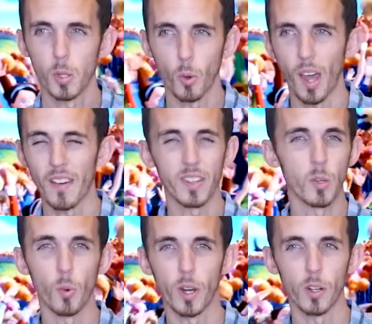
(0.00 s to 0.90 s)
You won't have
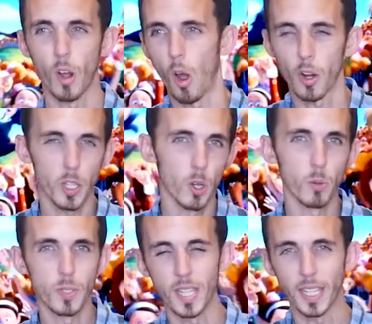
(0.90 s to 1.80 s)
any weird
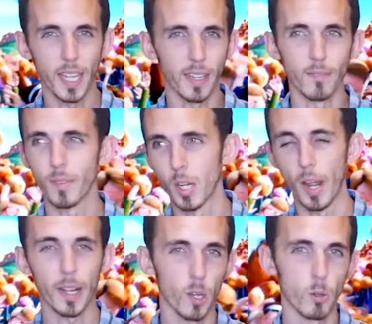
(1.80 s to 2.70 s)
audio syncing,
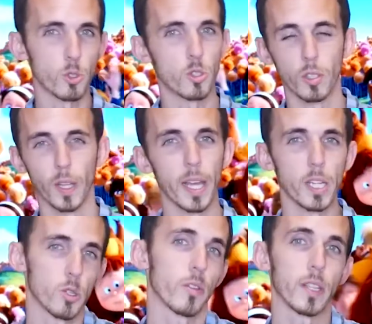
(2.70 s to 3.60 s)
echoes or delays or